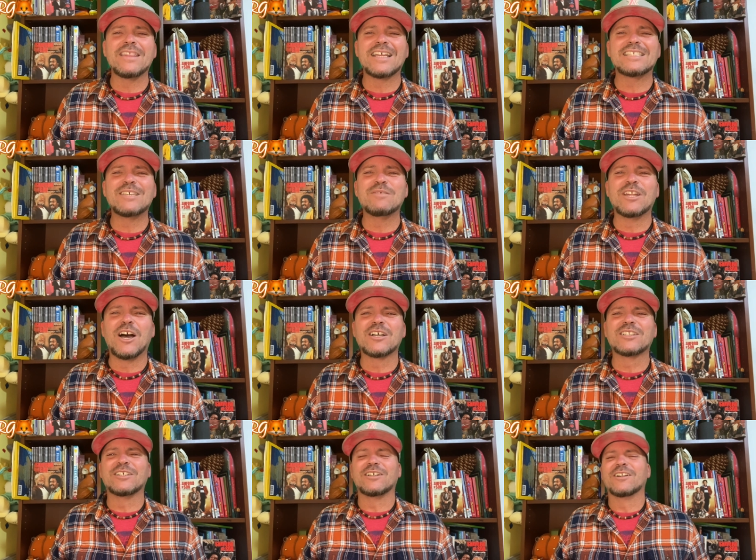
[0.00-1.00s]
that's even
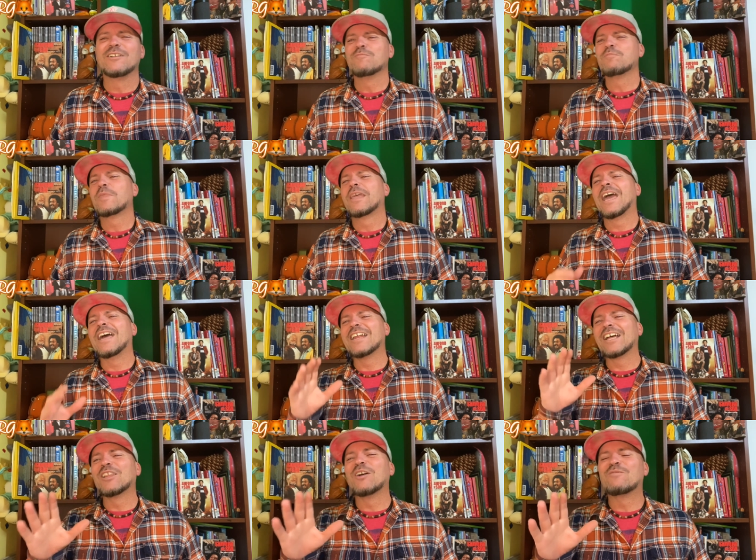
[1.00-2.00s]
uglier. And
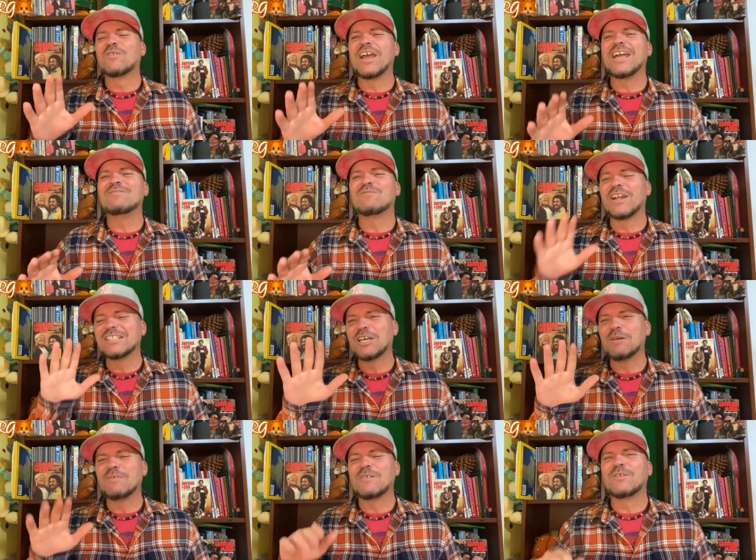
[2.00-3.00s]
I love Fred. Fred,
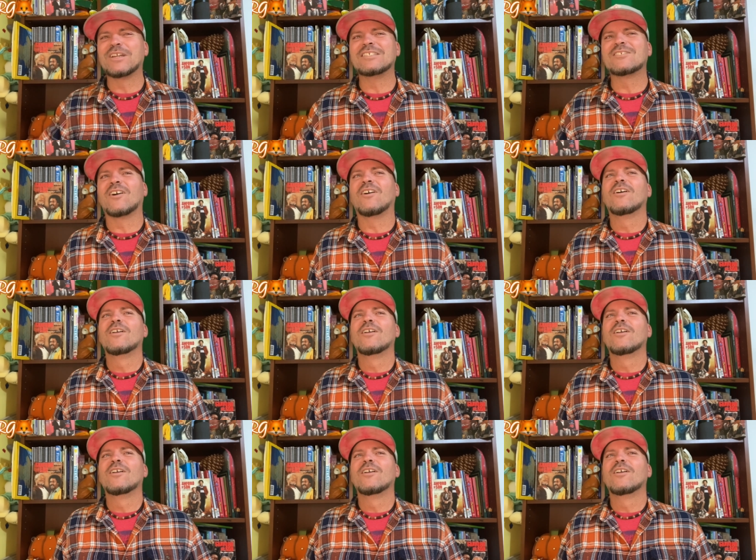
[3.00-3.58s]
top five funny, he's all,